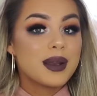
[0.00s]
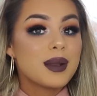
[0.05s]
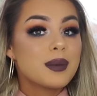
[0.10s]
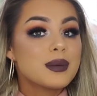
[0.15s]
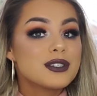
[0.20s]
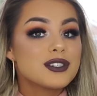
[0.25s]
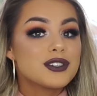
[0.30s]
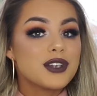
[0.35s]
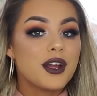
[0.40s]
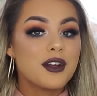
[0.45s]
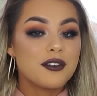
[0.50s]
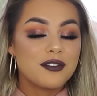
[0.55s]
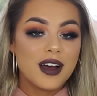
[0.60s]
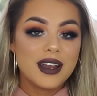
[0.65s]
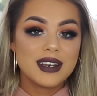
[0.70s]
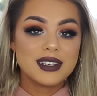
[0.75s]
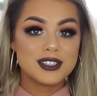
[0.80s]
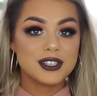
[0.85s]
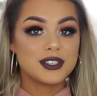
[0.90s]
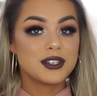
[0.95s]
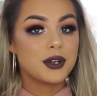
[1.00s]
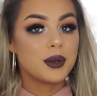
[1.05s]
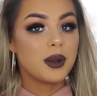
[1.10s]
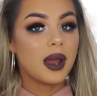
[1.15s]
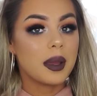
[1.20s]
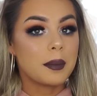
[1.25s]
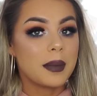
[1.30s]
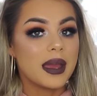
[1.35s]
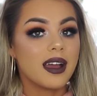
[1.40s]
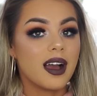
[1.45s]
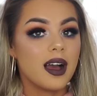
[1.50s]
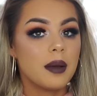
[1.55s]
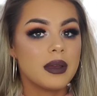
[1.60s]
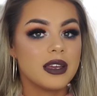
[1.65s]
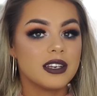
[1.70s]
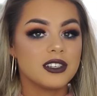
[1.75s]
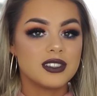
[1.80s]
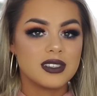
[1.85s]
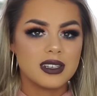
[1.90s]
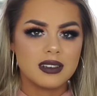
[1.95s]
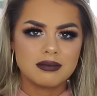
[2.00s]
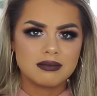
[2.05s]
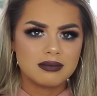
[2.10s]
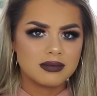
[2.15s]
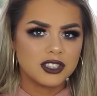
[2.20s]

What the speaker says: But it was so fun to do. Like, makeup is